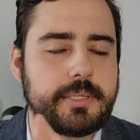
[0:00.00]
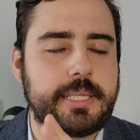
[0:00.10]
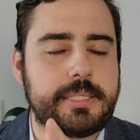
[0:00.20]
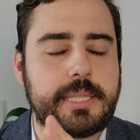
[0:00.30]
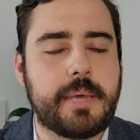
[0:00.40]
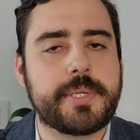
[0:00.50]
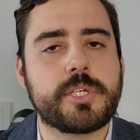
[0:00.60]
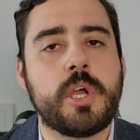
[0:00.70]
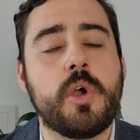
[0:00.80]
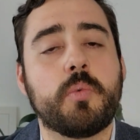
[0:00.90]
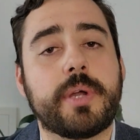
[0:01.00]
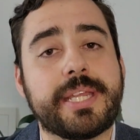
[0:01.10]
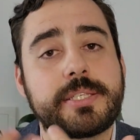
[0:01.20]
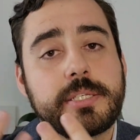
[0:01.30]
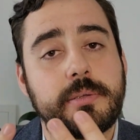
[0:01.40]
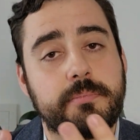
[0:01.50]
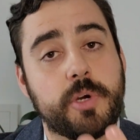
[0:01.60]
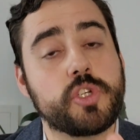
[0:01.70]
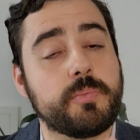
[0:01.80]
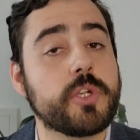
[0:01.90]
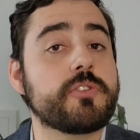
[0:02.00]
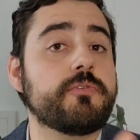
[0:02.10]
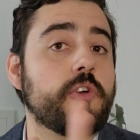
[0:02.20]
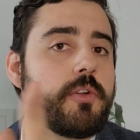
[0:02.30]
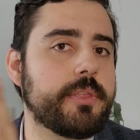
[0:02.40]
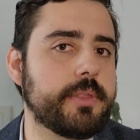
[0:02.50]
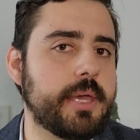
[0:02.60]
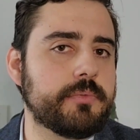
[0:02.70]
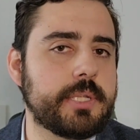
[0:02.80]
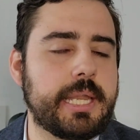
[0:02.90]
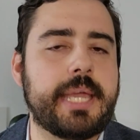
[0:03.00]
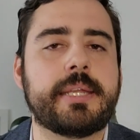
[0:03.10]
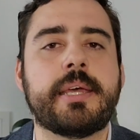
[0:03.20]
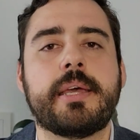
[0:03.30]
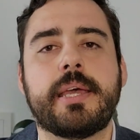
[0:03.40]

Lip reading: kidney damage when it's much further down the line,